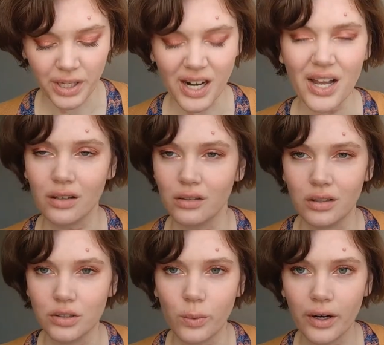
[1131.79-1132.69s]
but I
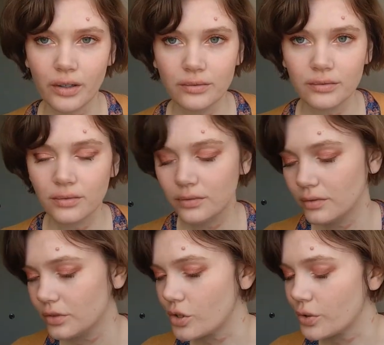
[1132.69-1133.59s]
don't need to wear
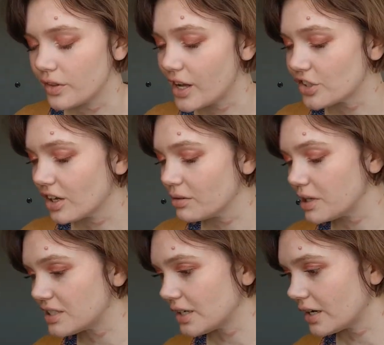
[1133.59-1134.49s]
lower lash
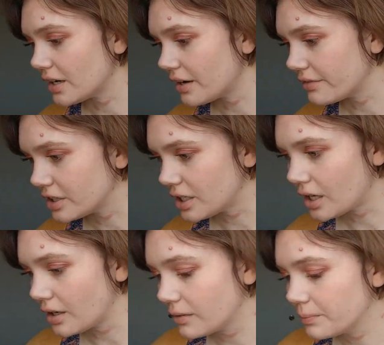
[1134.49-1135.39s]
line mascara every
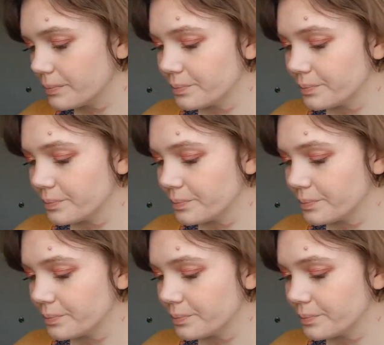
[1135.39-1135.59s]
day.